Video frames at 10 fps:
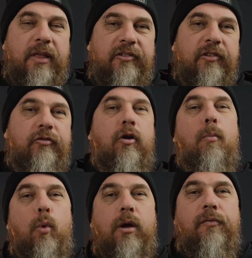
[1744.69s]
That's in
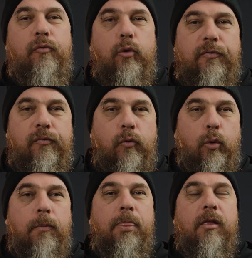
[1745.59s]
Psalm one
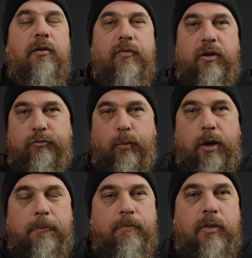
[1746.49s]
forty-four verse
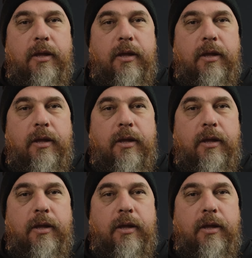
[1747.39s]
one.